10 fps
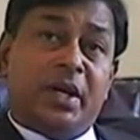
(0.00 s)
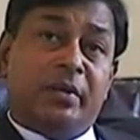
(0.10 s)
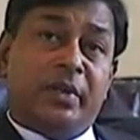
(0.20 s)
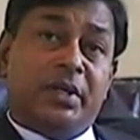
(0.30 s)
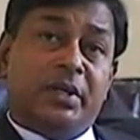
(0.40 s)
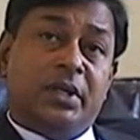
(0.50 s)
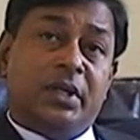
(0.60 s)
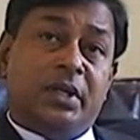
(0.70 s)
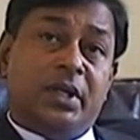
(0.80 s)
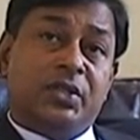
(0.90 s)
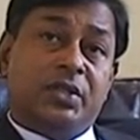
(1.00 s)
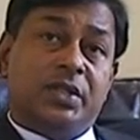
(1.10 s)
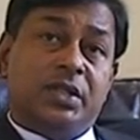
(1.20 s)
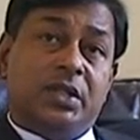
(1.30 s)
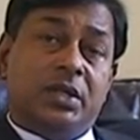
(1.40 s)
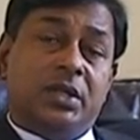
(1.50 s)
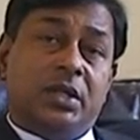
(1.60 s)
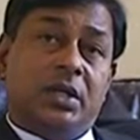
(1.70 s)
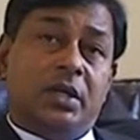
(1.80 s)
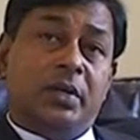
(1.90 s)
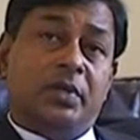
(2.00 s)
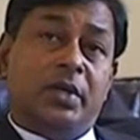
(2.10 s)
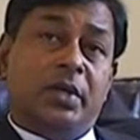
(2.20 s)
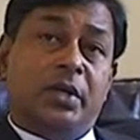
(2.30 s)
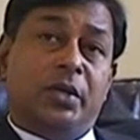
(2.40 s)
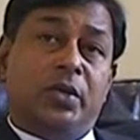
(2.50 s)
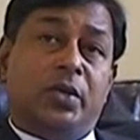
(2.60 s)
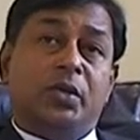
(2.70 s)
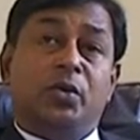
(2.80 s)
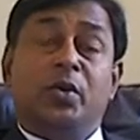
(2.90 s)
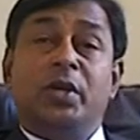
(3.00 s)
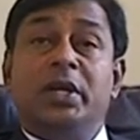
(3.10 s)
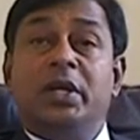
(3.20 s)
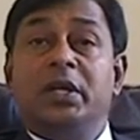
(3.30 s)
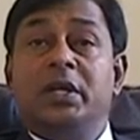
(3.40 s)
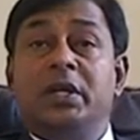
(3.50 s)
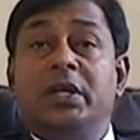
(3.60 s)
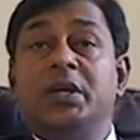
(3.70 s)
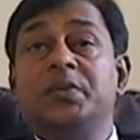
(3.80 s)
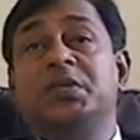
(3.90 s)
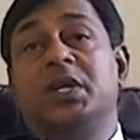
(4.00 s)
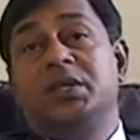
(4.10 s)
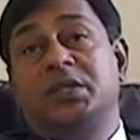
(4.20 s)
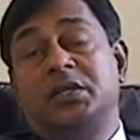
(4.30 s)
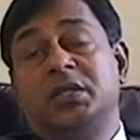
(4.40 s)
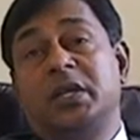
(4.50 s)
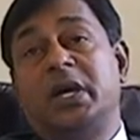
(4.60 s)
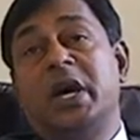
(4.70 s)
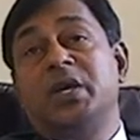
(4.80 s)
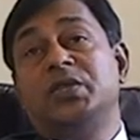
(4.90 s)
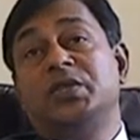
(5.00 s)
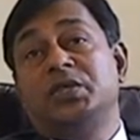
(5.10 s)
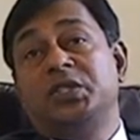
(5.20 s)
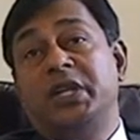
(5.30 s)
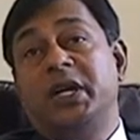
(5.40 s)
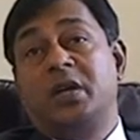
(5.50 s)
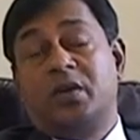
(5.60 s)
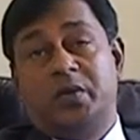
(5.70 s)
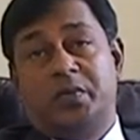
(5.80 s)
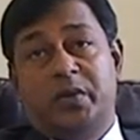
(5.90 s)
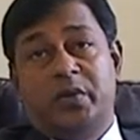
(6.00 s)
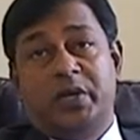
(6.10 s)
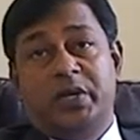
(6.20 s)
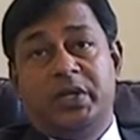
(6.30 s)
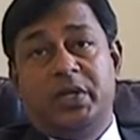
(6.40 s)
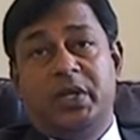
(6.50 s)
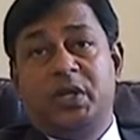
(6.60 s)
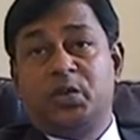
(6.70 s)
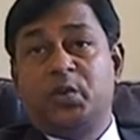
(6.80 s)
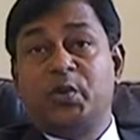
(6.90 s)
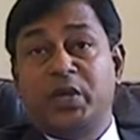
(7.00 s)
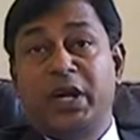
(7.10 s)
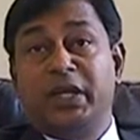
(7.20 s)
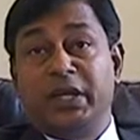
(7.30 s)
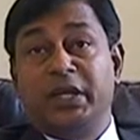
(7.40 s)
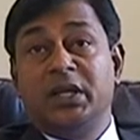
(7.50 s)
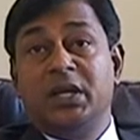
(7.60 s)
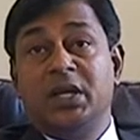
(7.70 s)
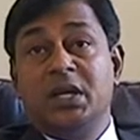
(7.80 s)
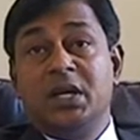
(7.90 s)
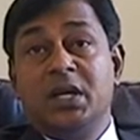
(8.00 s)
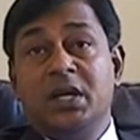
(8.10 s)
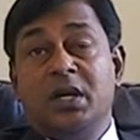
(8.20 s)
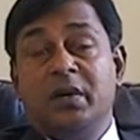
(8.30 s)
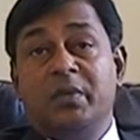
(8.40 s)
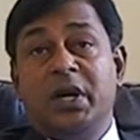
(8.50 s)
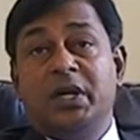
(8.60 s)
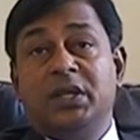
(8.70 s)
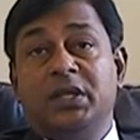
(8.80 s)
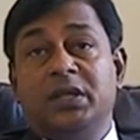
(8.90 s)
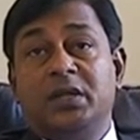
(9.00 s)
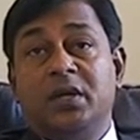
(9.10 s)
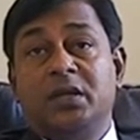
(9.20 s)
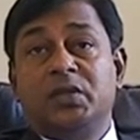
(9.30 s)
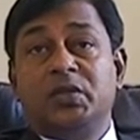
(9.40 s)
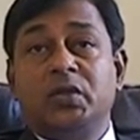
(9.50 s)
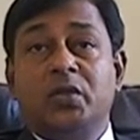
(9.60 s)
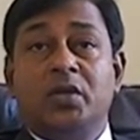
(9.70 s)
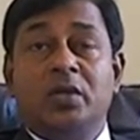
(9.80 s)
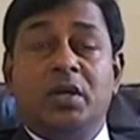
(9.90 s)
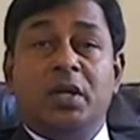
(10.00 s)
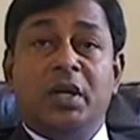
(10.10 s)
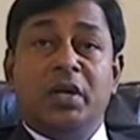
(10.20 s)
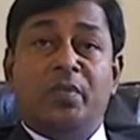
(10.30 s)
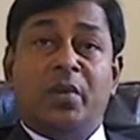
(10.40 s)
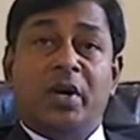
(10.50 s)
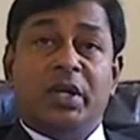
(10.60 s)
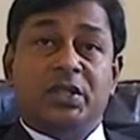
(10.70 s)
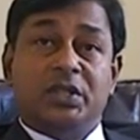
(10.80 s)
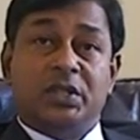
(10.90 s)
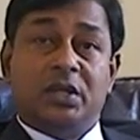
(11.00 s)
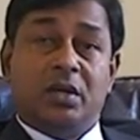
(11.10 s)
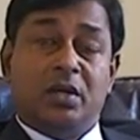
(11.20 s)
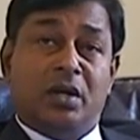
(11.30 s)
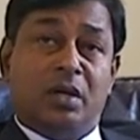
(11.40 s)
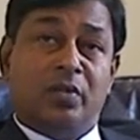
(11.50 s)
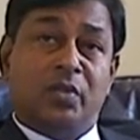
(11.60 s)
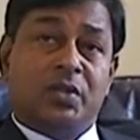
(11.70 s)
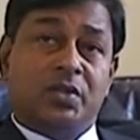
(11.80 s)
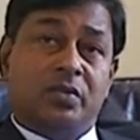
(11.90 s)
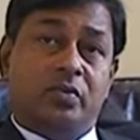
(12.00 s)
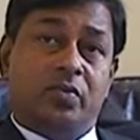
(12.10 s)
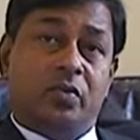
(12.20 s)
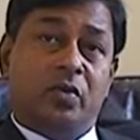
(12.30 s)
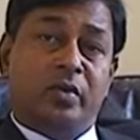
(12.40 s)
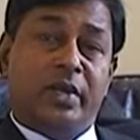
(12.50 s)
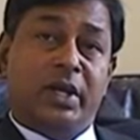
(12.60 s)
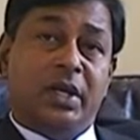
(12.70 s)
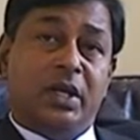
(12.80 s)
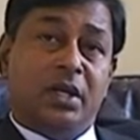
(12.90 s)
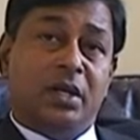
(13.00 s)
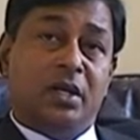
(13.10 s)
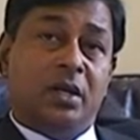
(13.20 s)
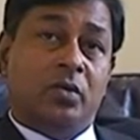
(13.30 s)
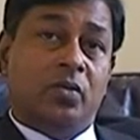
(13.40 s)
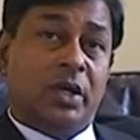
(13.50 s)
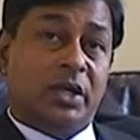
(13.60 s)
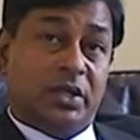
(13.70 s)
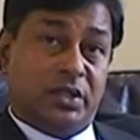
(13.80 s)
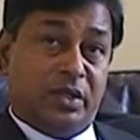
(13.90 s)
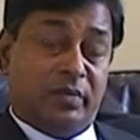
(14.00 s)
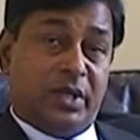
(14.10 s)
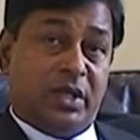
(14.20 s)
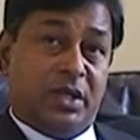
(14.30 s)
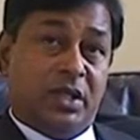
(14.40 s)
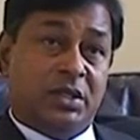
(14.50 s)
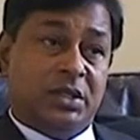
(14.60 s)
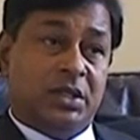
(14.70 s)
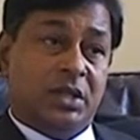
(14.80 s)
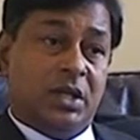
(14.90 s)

garment industry not only gives us the lion's share of our export earning, but it also employs almost 4 million workers in Bangladesh.